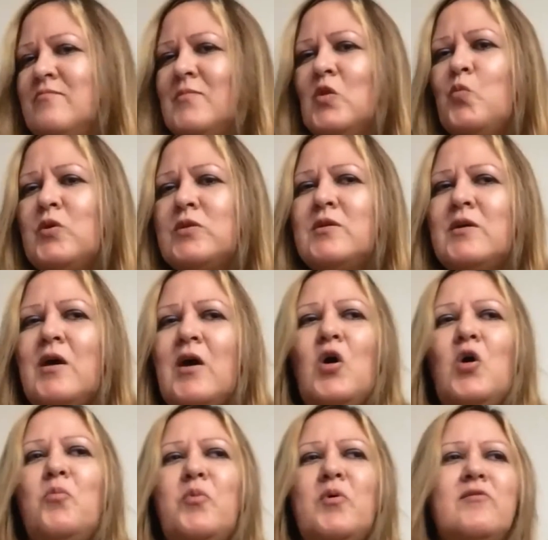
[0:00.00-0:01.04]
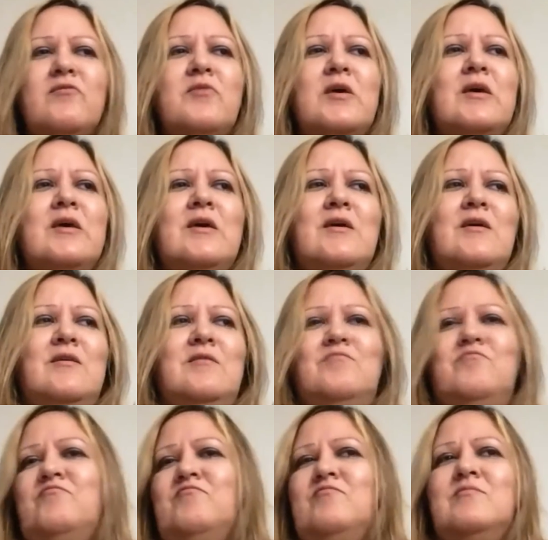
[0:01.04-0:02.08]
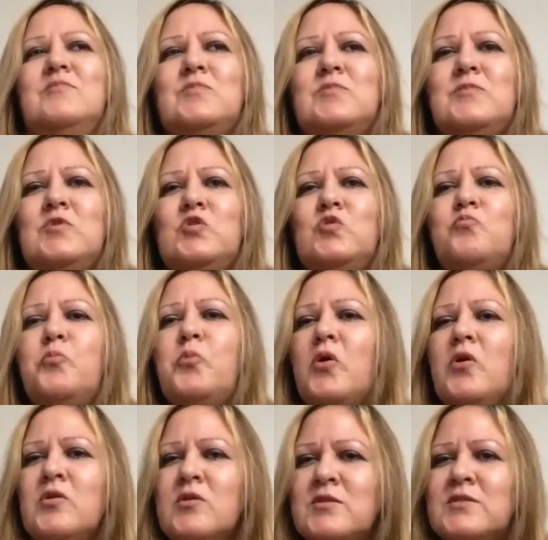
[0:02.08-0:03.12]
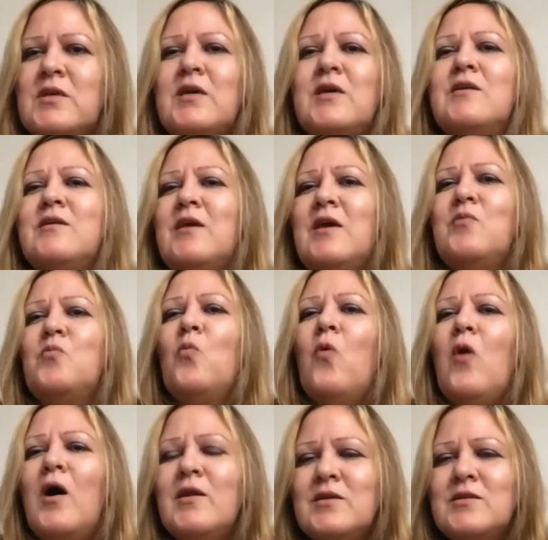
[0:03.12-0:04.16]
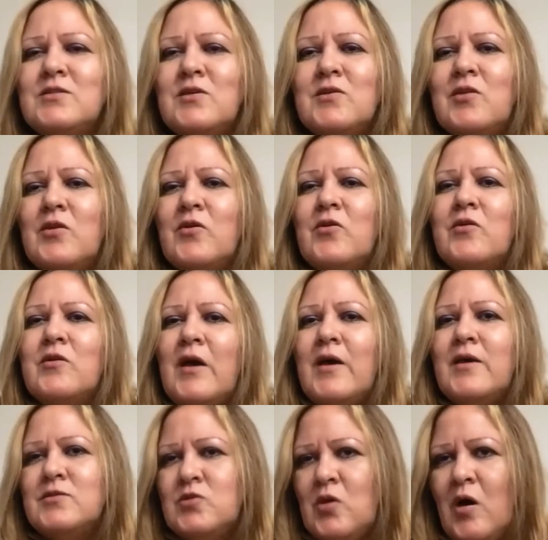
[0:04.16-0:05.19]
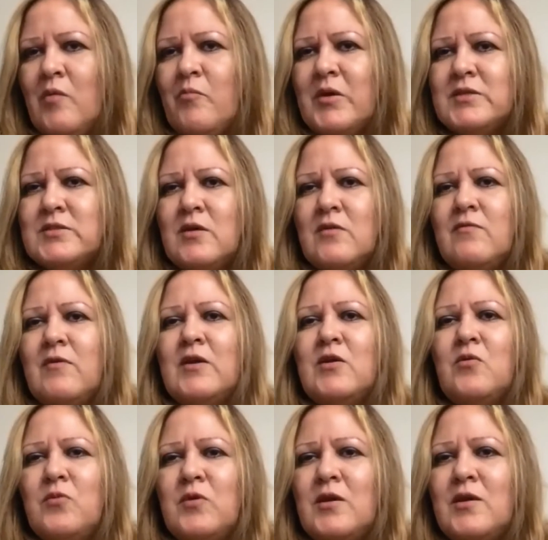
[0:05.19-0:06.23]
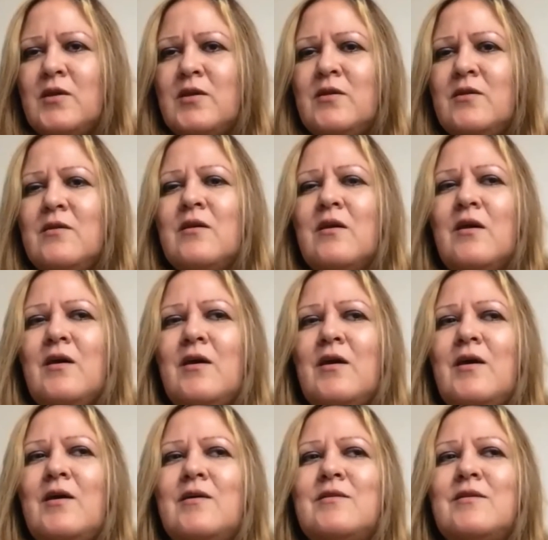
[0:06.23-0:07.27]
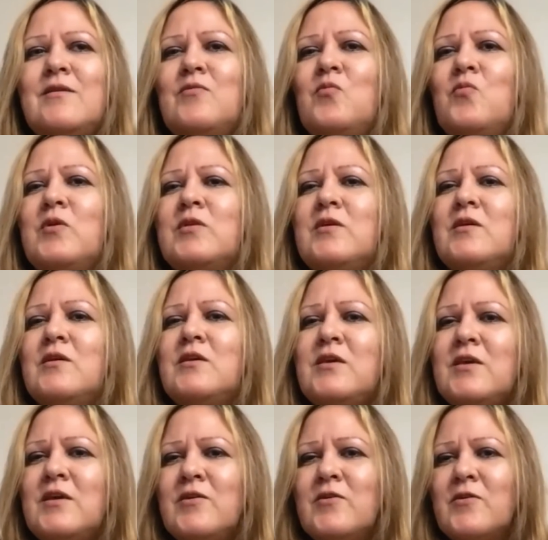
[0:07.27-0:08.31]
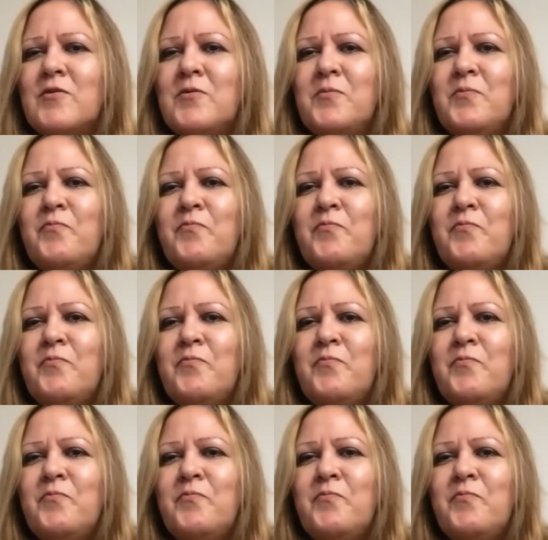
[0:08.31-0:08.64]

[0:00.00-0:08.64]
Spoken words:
with the help of books and wanting to learn, I taught myself how to read. And within a year,